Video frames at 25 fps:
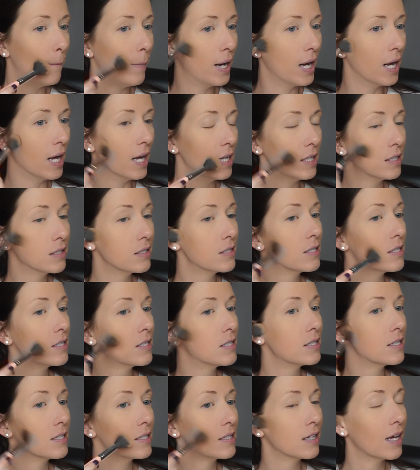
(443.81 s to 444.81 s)

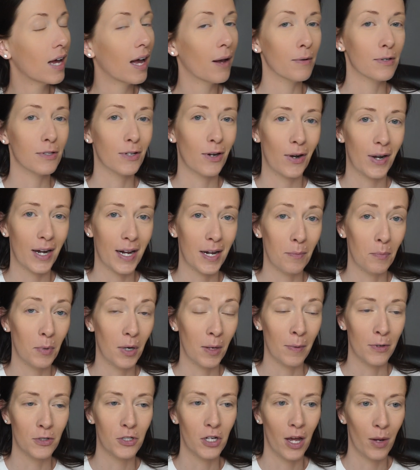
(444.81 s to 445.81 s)
but I was already
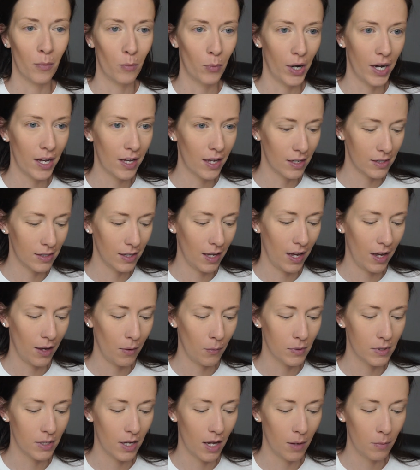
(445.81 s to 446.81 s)
pretty much on break because I
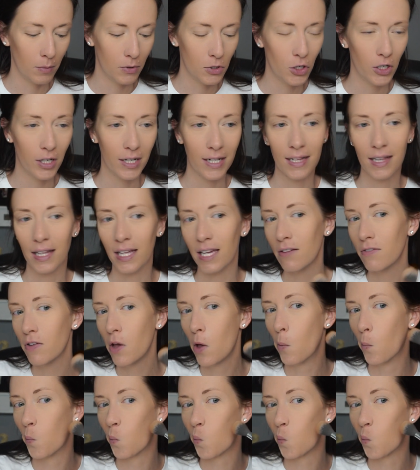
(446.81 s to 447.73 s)
was on maternity leave.